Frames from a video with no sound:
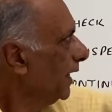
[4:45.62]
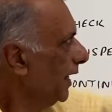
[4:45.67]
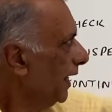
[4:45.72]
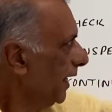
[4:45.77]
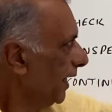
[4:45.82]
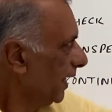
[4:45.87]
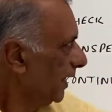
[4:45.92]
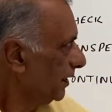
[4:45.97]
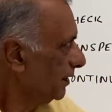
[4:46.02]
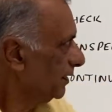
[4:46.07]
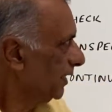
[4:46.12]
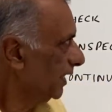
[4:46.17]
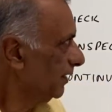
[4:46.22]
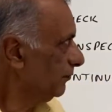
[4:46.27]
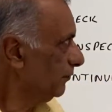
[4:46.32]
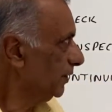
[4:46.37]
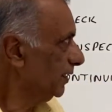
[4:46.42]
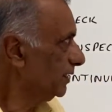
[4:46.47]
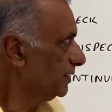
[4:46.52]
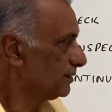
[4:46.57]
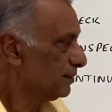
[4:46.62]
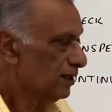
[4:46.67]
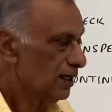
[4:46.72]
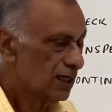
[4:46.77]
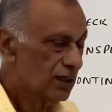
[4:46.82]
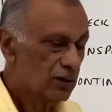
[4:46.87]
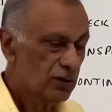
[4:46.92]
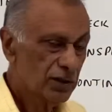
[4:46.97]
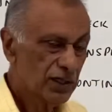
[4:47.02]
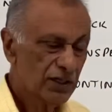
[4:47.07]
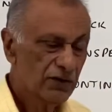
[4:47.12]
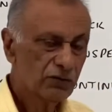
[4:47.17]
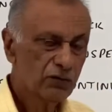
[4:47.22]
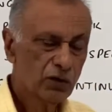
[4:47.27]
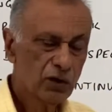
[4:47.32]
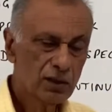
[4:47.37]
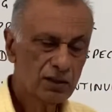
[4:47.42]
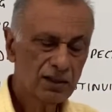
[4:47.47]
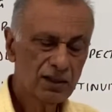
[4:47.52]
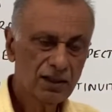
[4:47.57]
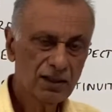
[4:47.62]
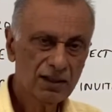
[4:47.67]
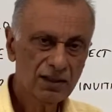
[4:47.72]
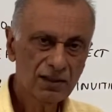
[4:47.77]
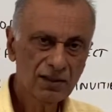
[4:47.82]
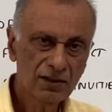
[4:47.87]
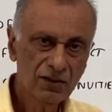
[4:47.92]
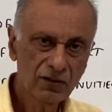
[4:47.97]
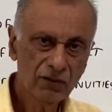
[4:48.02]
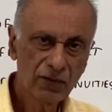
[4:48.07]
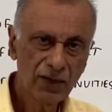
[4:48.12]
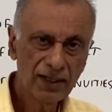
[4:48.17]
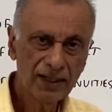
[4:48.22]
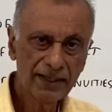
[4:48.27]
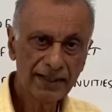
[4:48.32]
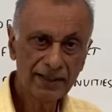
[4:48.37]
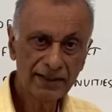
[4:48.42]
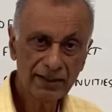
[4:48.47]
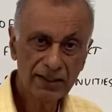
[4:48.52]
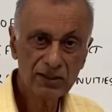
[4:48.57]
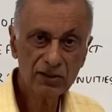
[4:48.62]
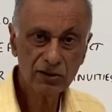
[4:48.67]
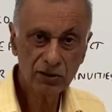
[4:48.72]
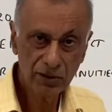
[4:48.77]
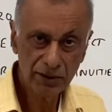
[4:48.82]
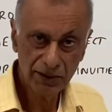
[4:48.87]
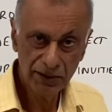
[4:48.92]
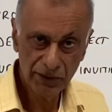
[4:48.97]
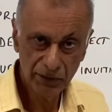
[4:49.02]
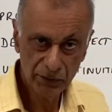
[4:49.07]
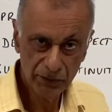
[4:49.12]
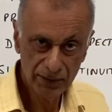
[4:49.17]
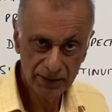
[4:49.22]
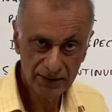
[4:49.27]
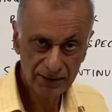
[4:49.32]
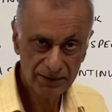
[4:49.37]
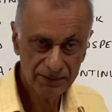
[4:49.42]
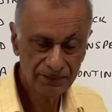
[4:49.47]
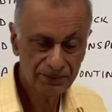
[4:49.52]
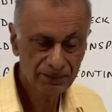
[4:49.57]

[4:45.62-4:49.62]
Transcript: and then we start looking for the welding discontinuities.